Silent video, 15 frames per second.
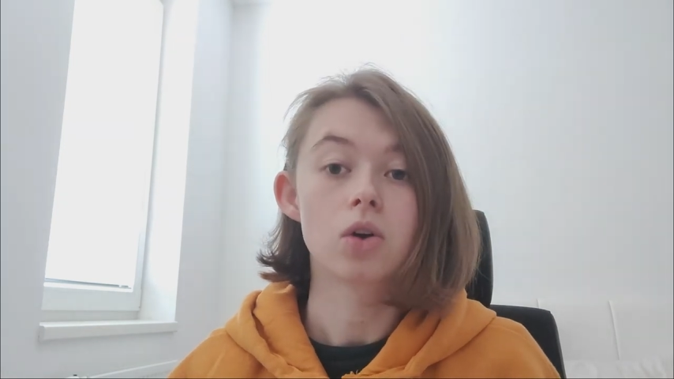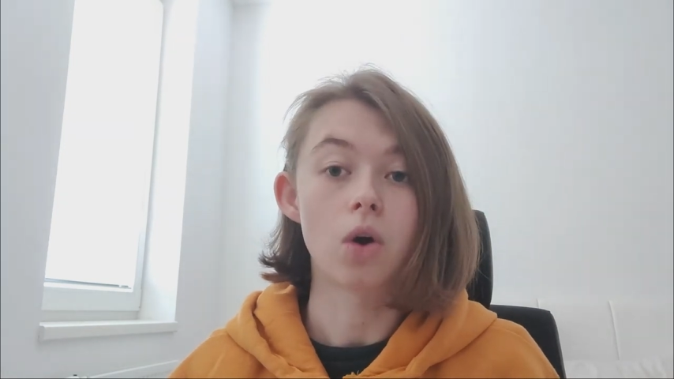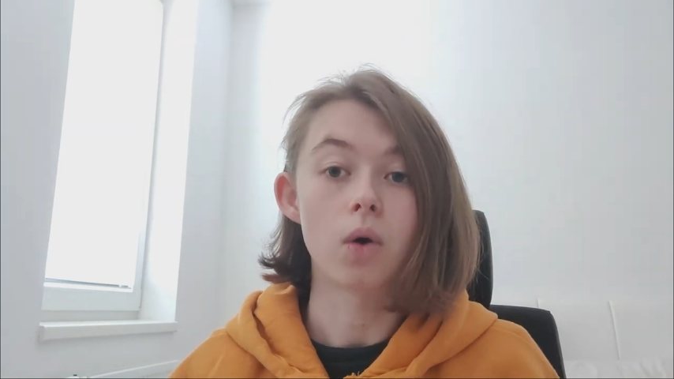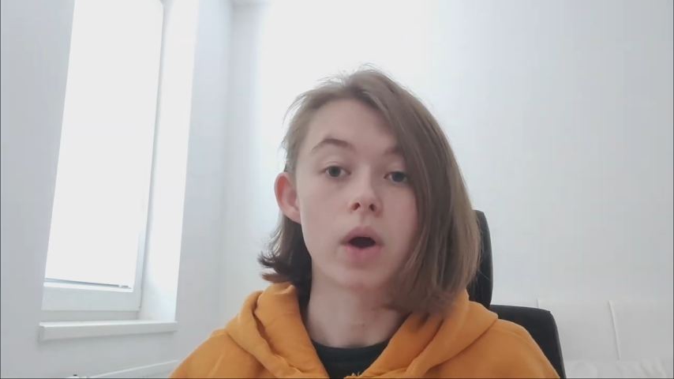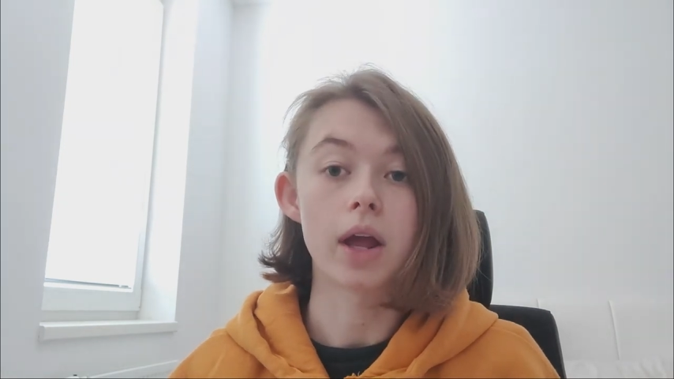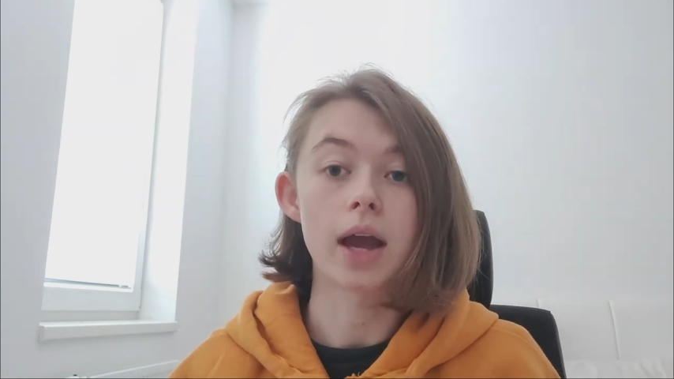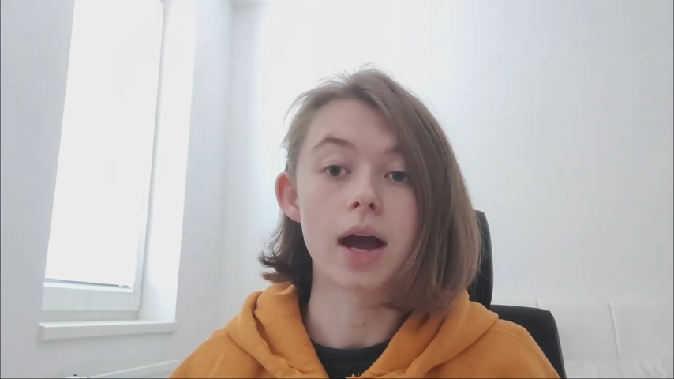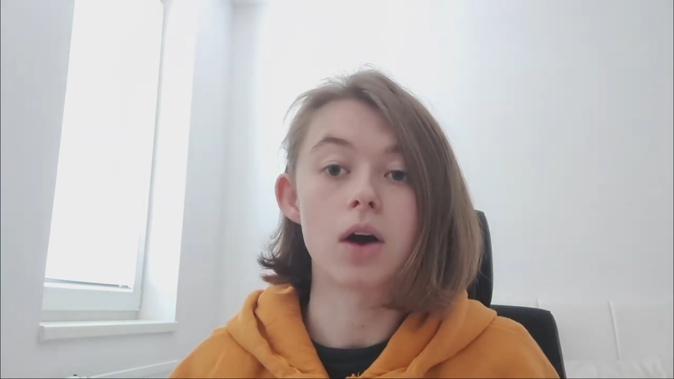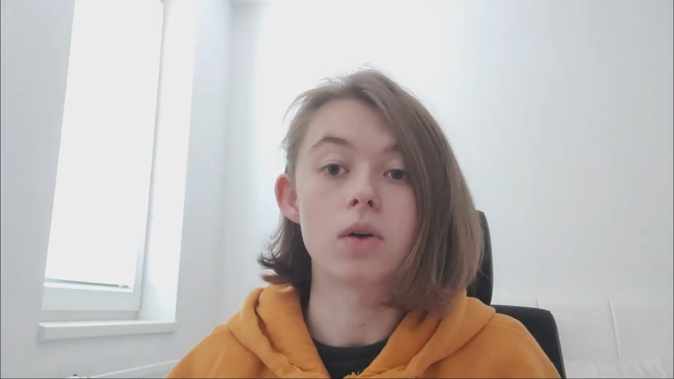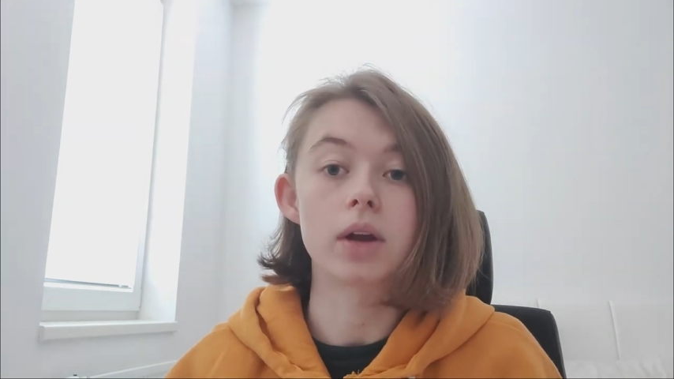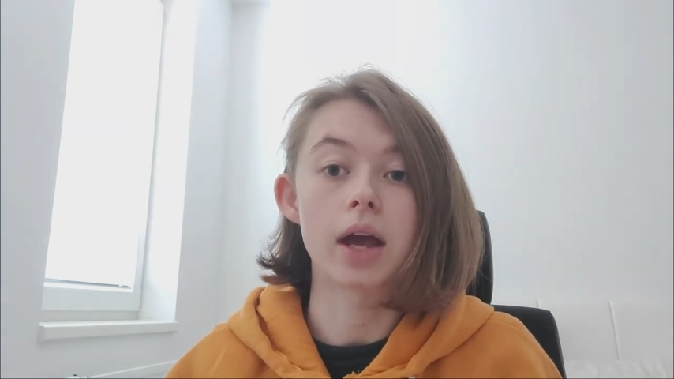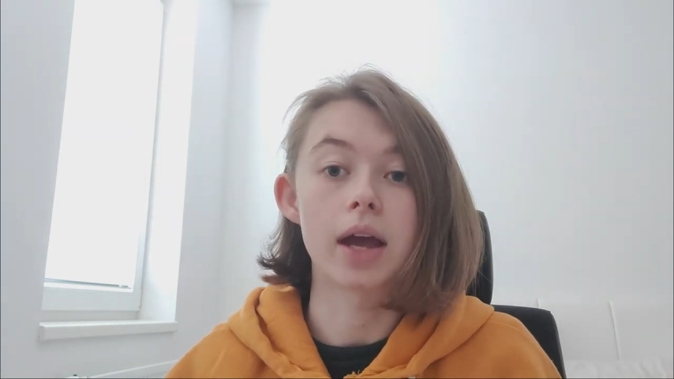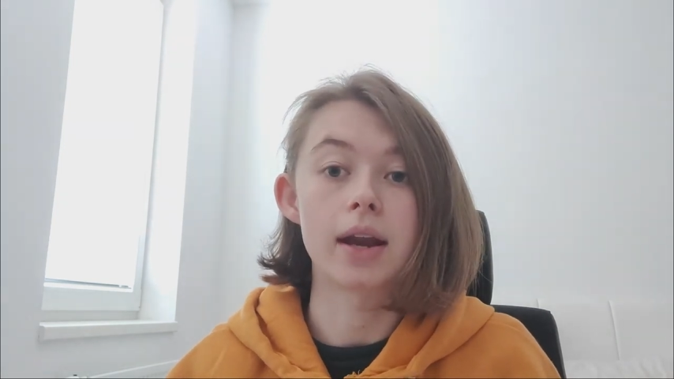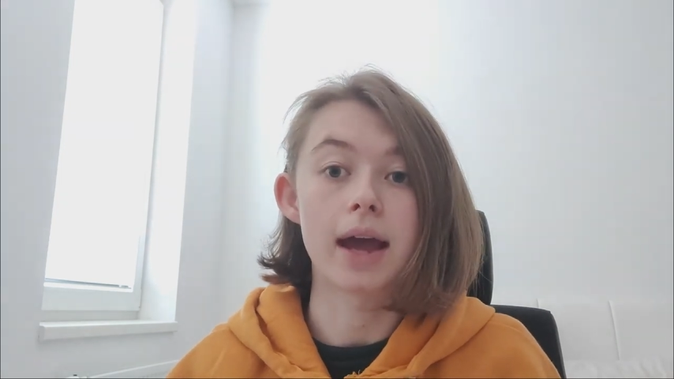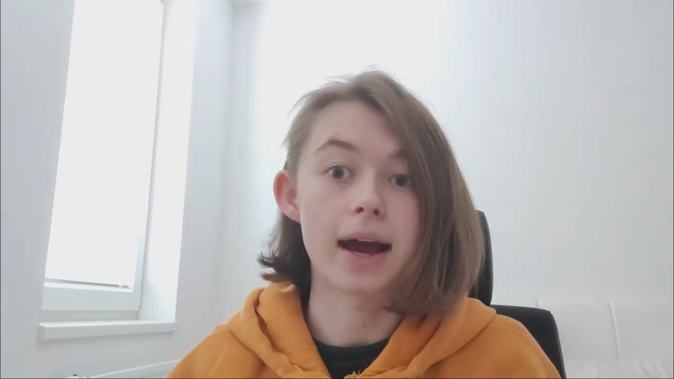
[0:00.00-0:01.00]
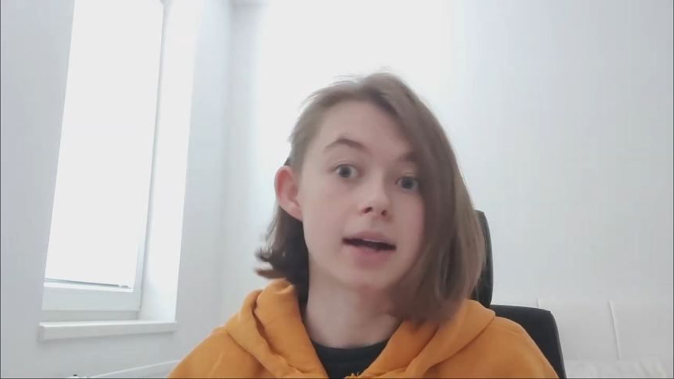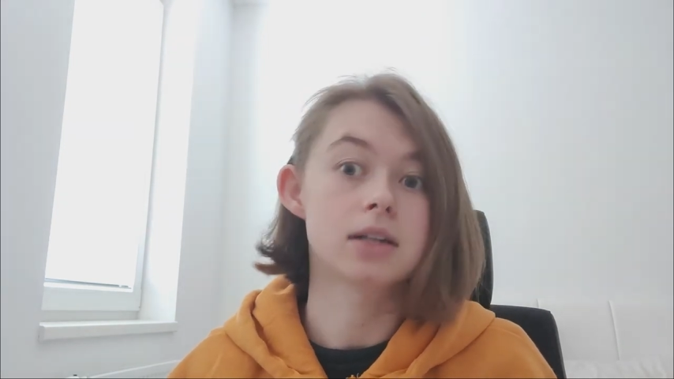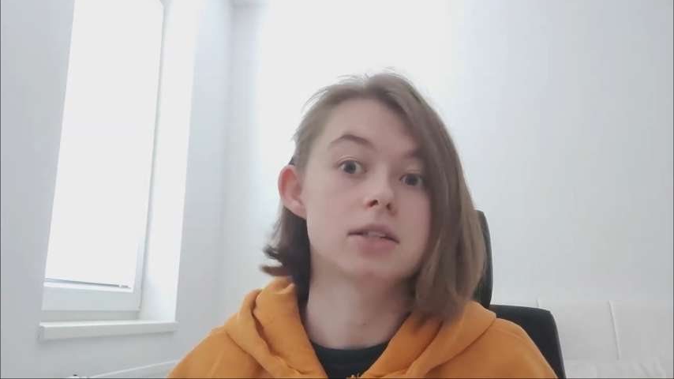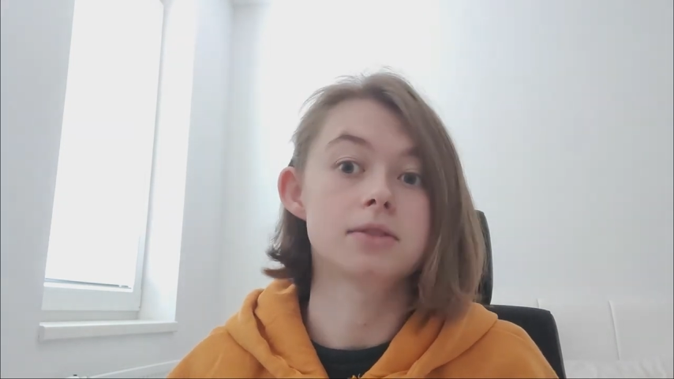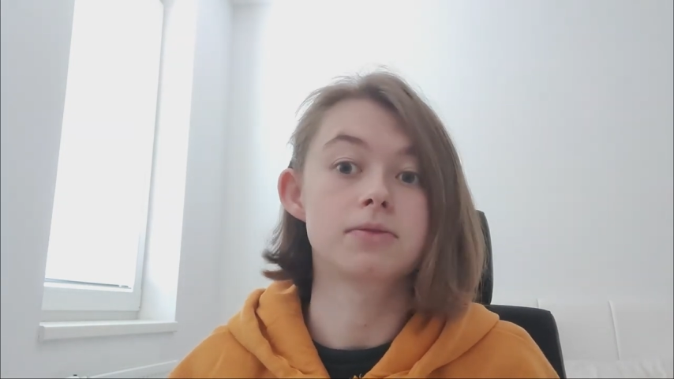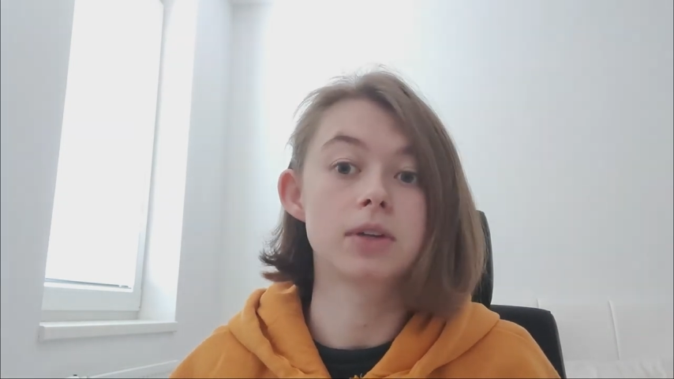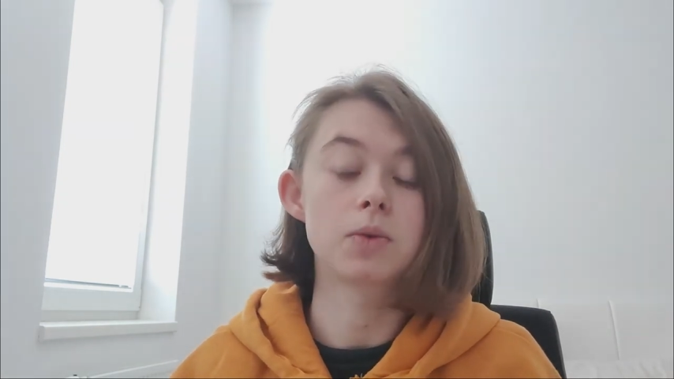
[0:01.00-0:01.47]
going out and
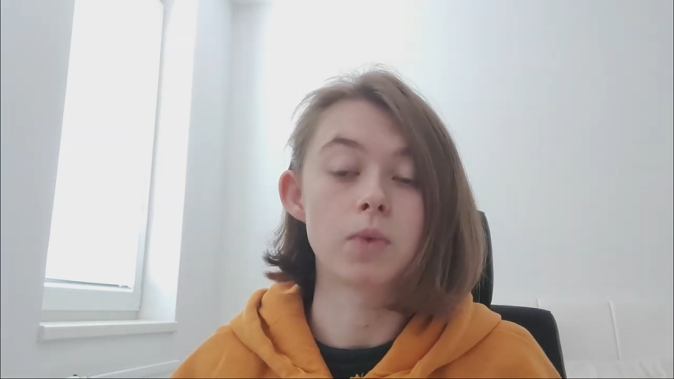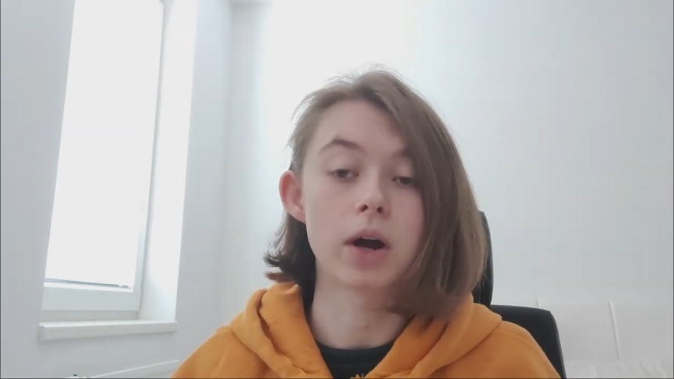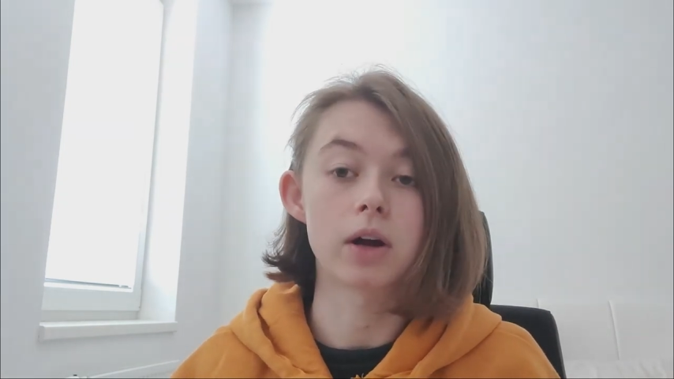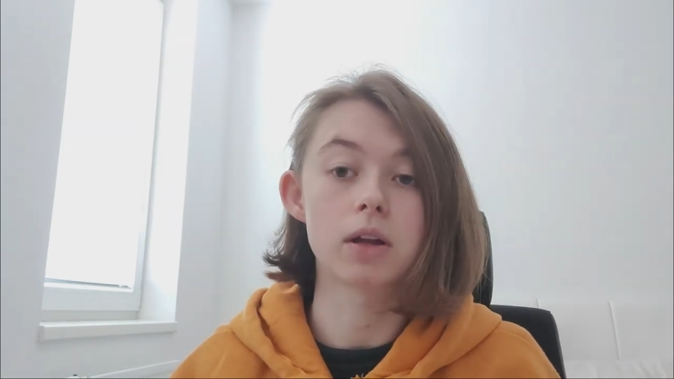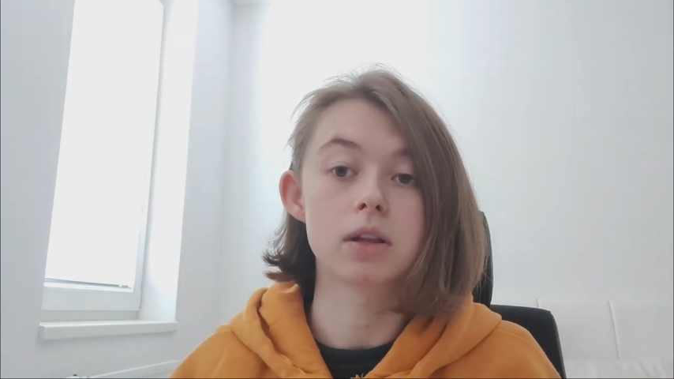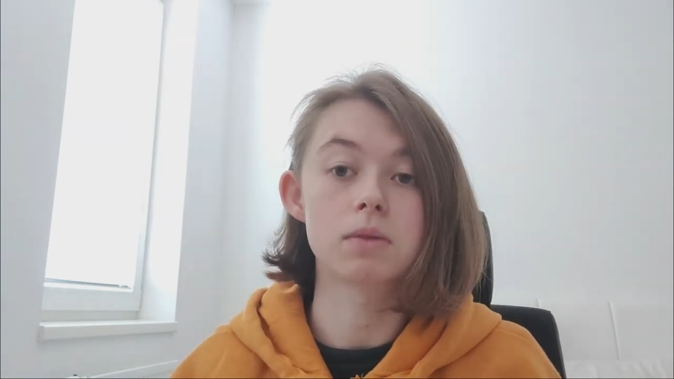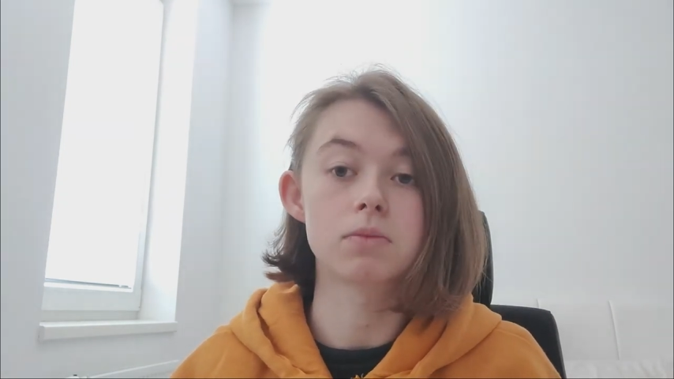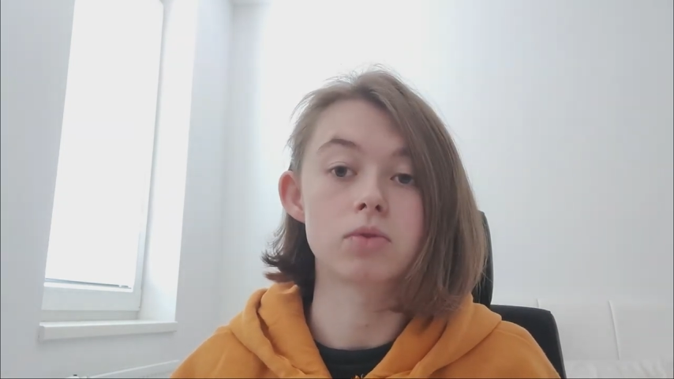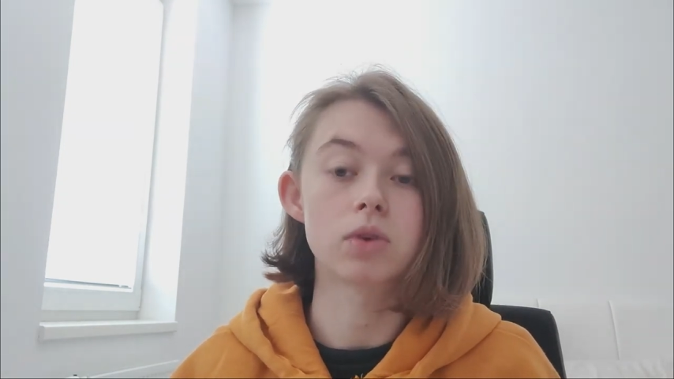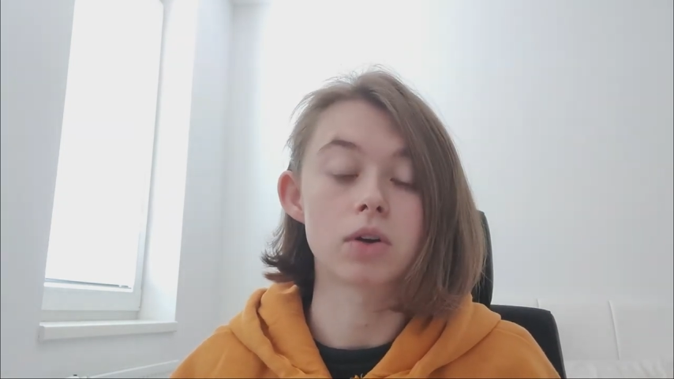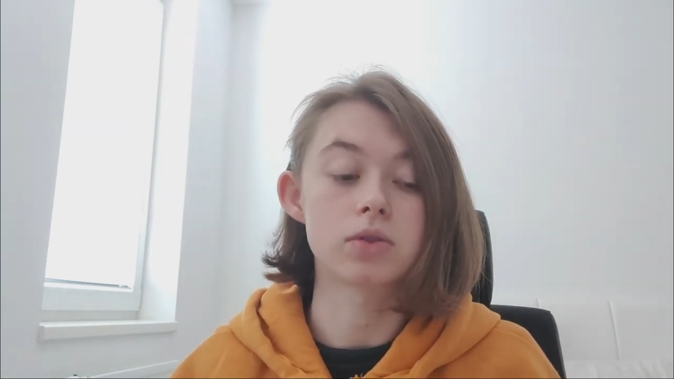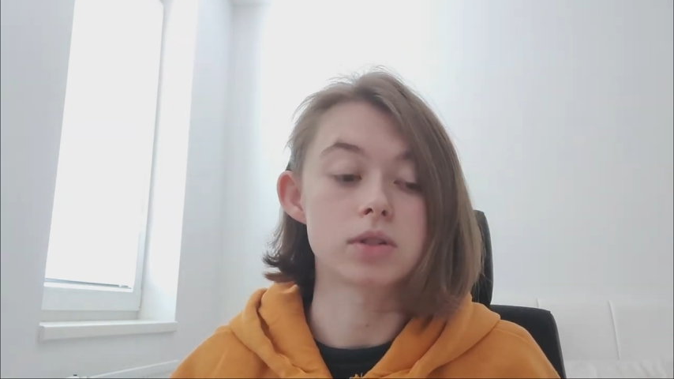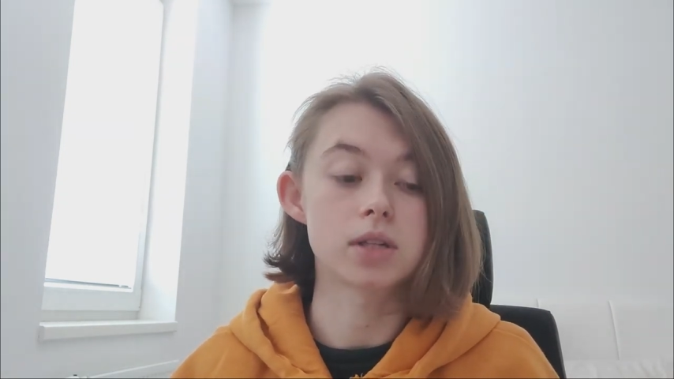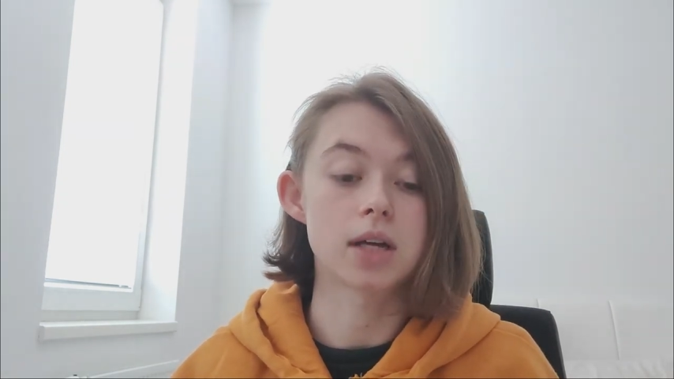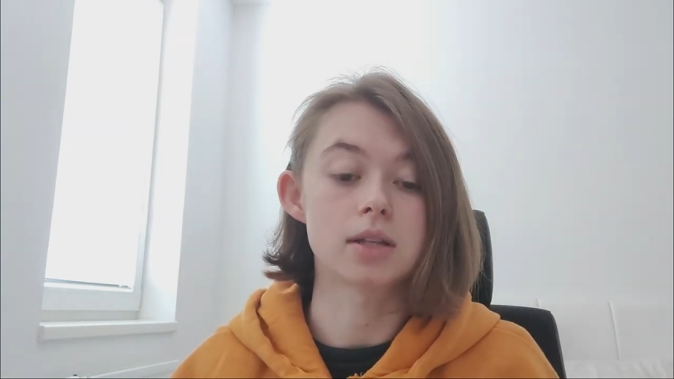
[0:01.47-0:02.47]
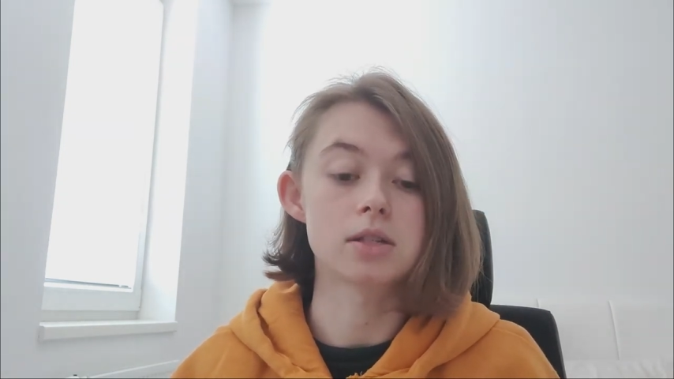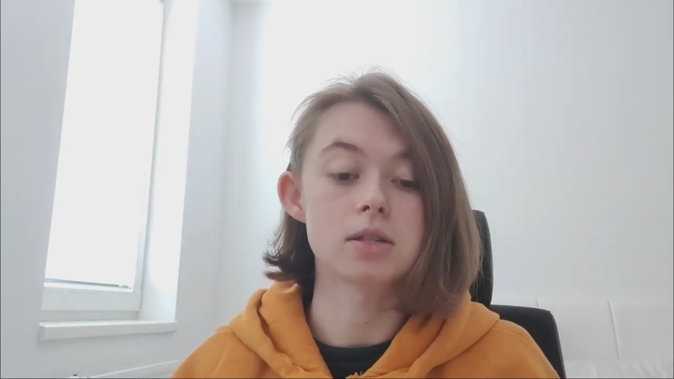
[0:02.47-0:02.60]
actively wearing them throughout the day.